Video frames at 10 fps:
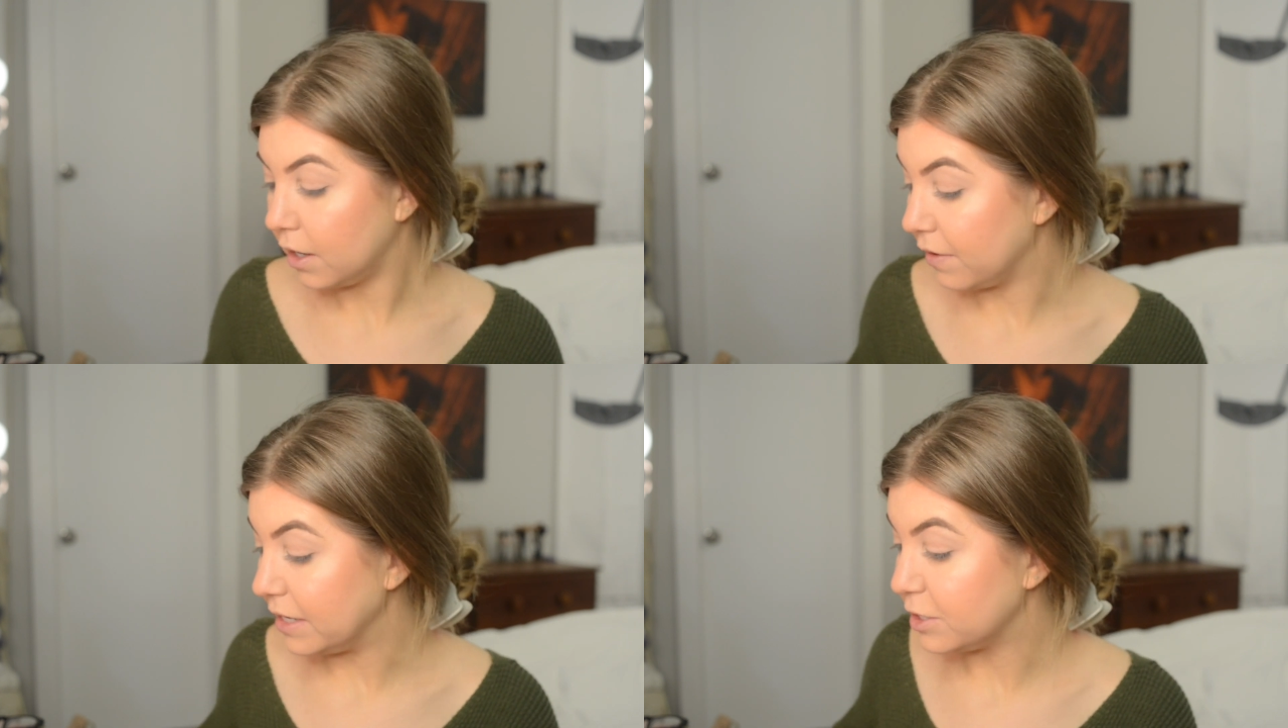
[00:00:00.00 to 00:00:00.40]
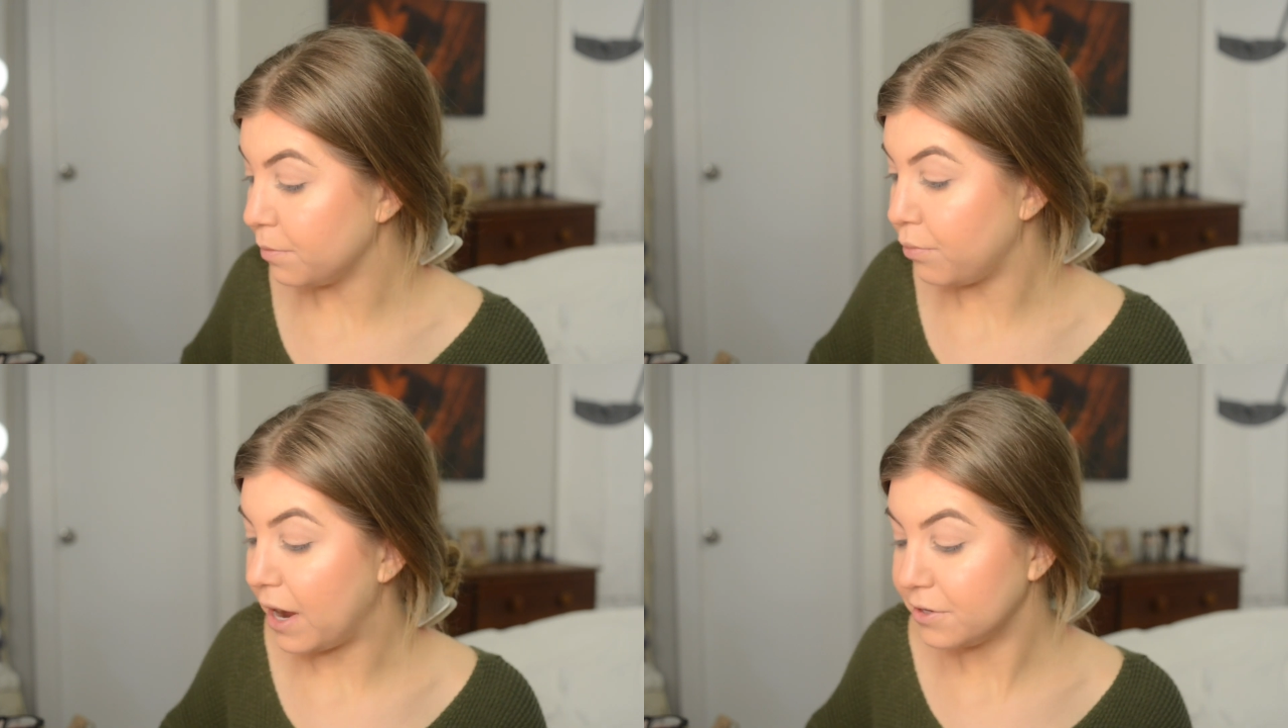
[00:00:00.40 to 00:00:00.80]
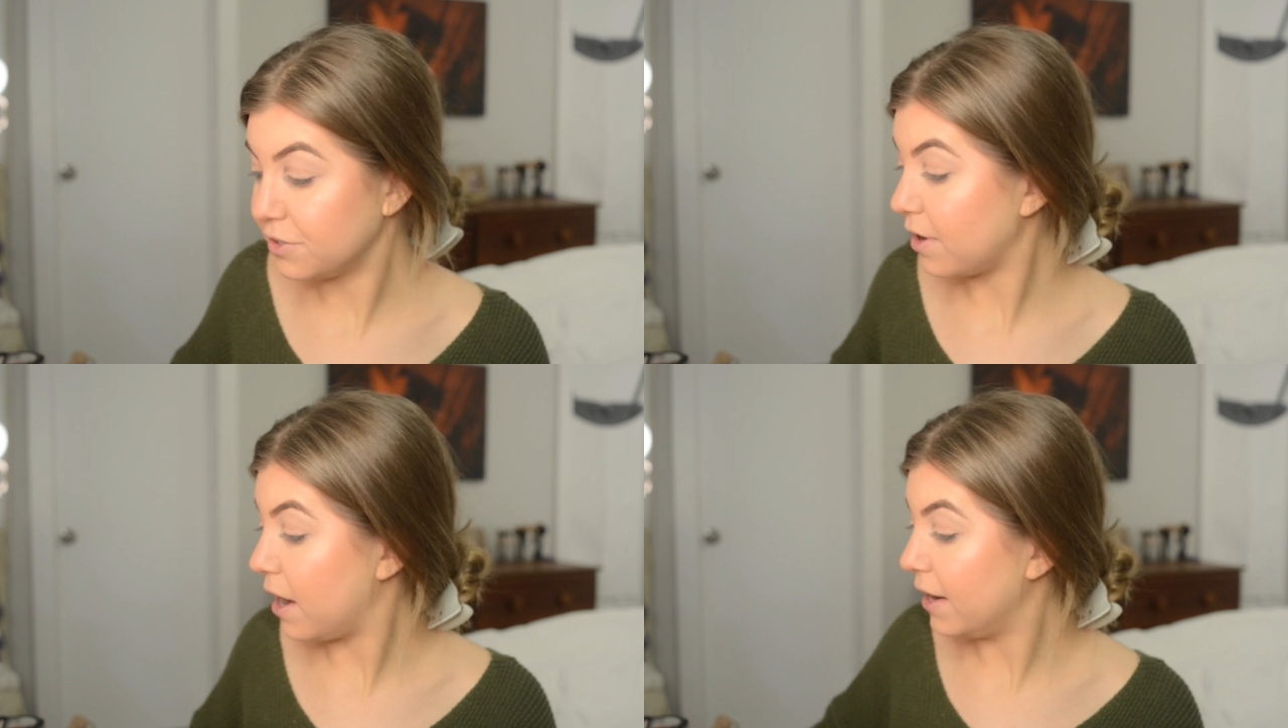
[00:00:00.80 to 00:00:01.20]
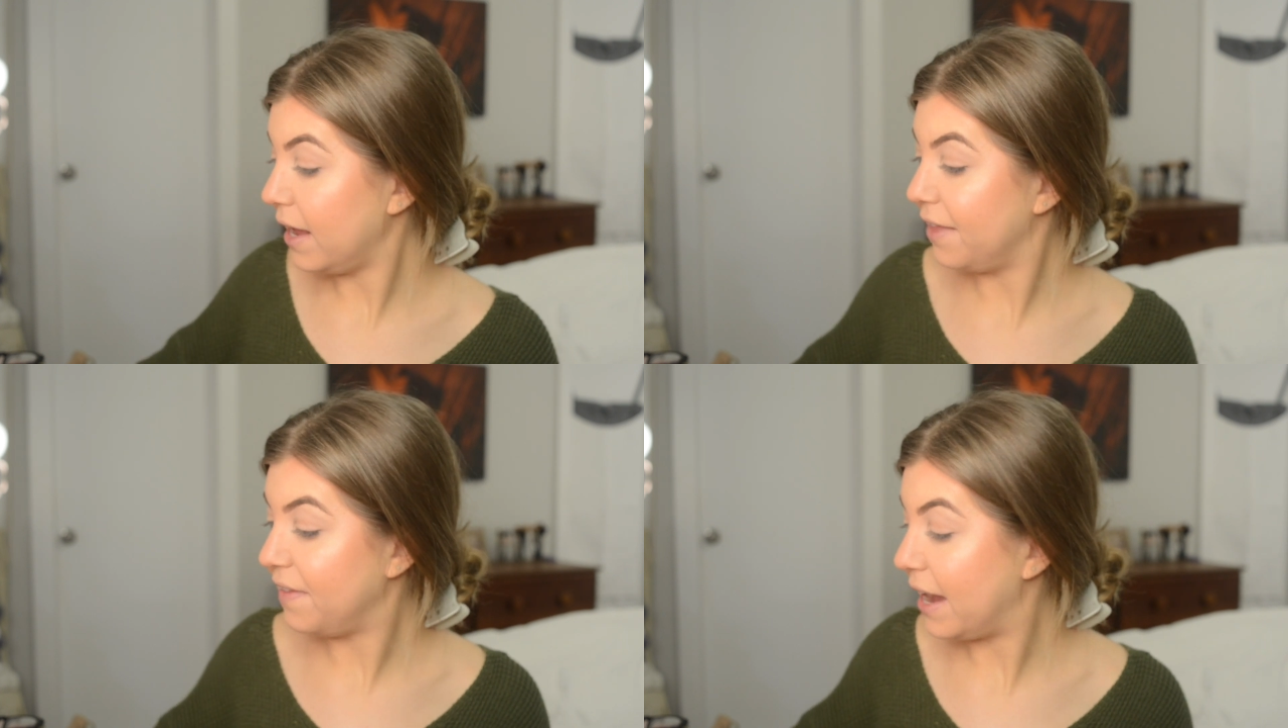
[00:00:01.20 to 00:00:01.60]
Alright, so brows are on,
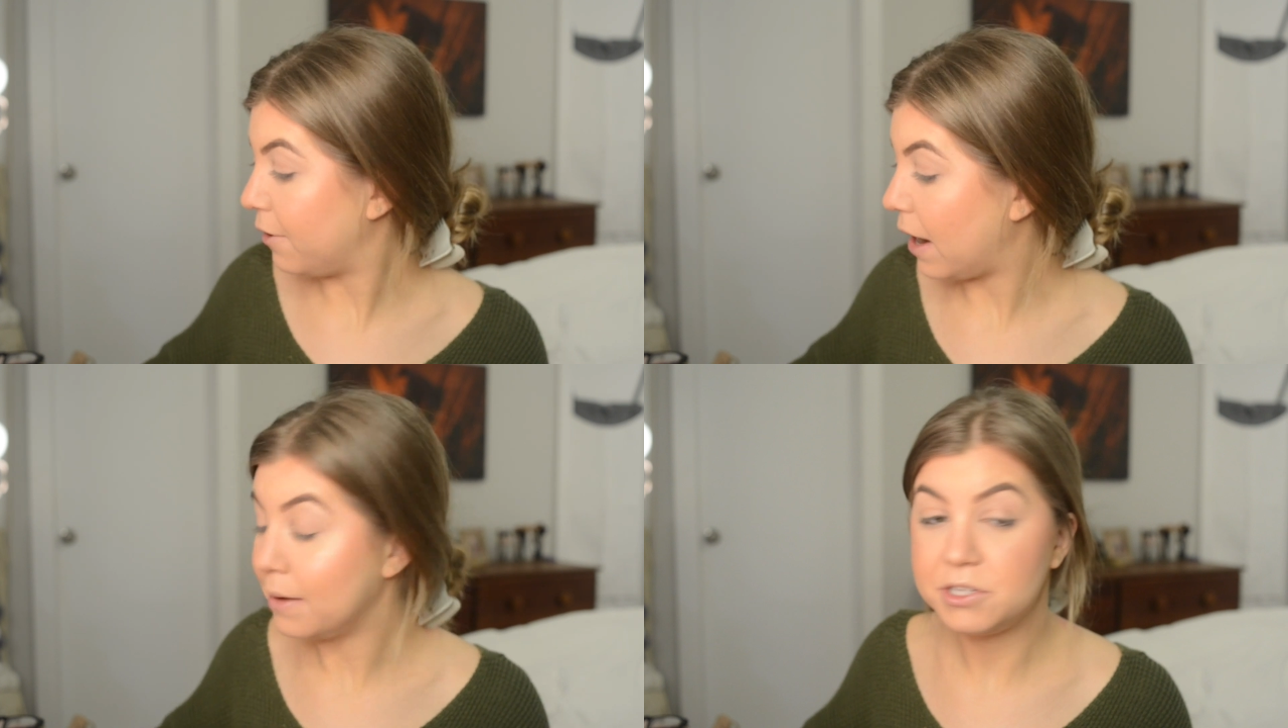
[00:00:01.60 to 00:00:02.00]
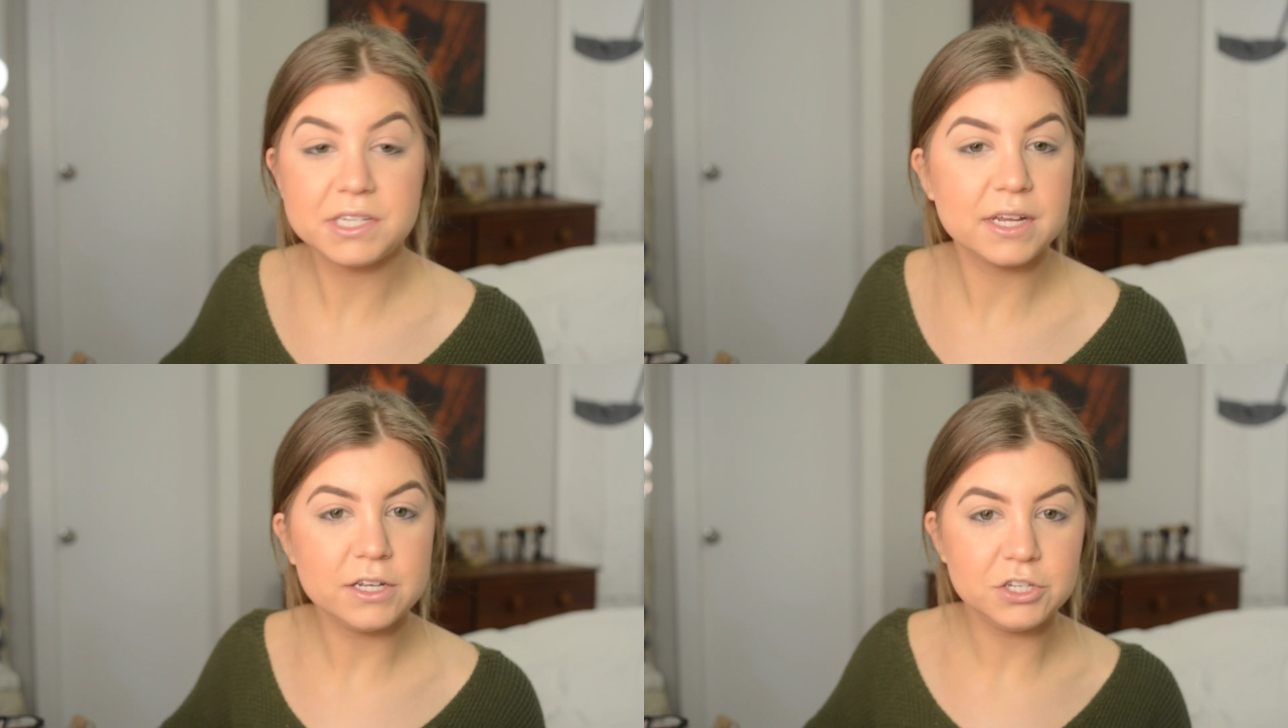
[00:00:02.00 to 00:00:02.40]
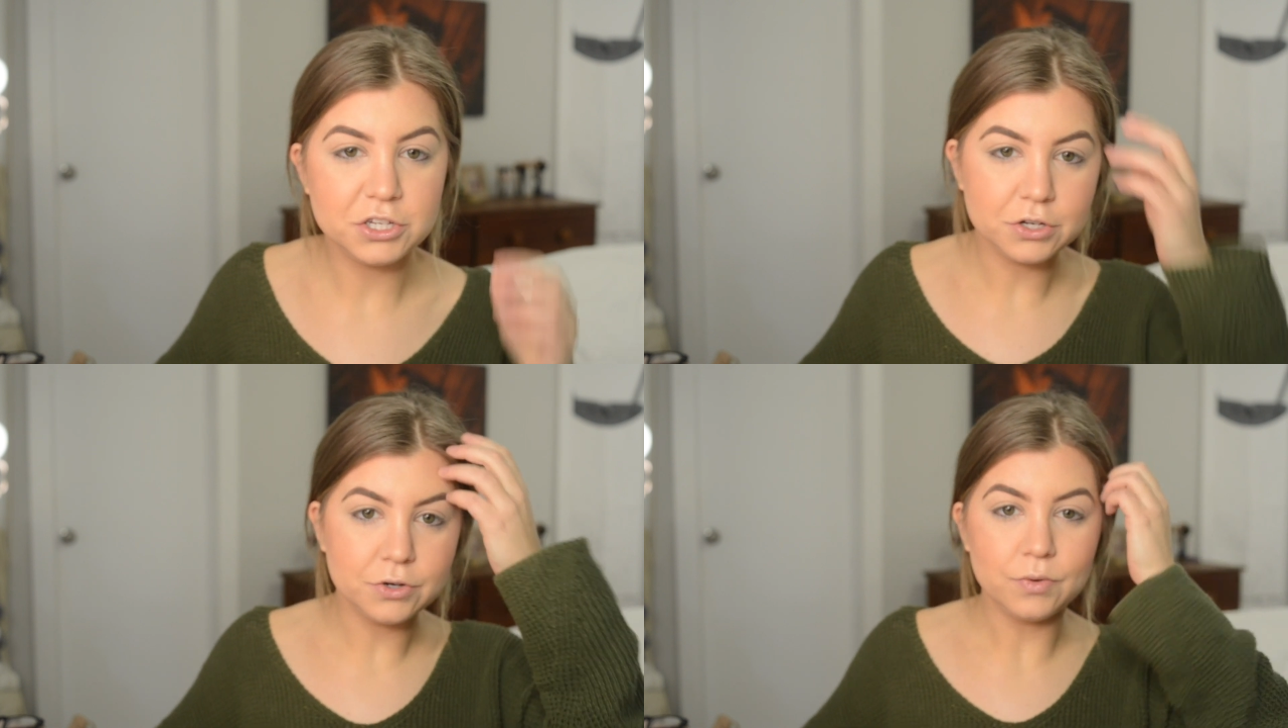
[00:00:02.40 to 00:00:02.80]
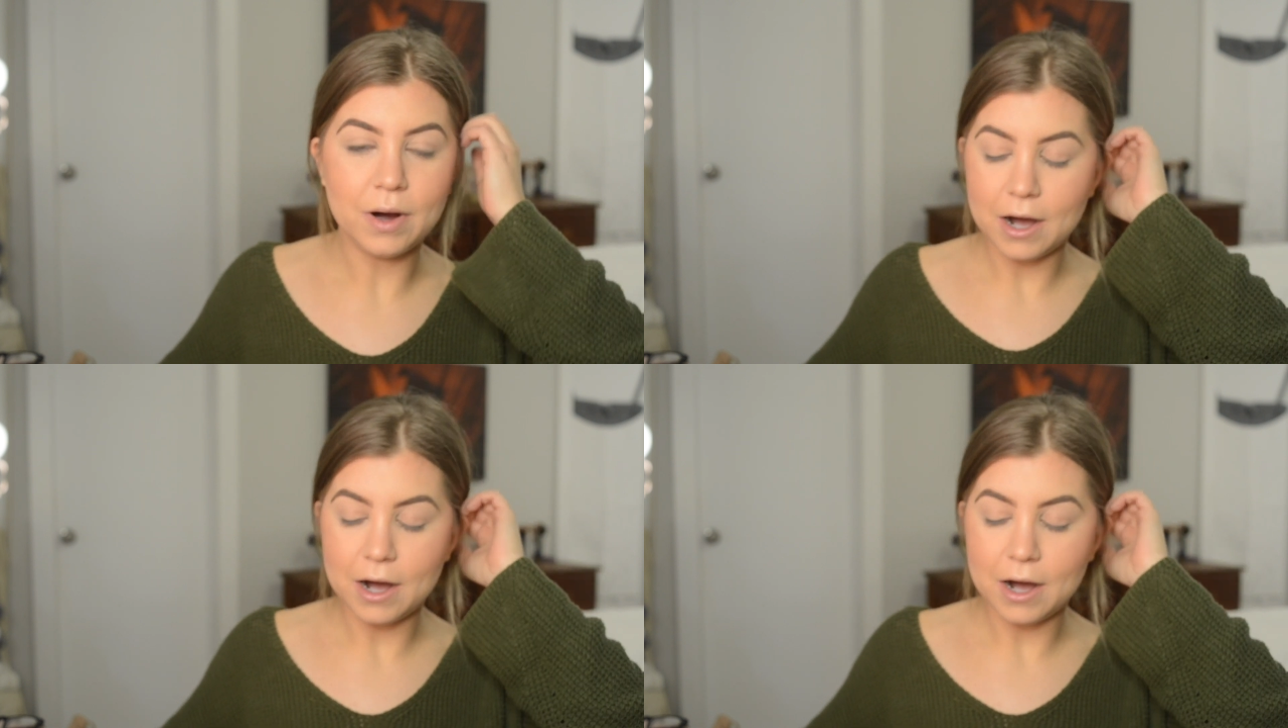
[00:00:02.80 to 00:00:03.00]
and now I'm just going to do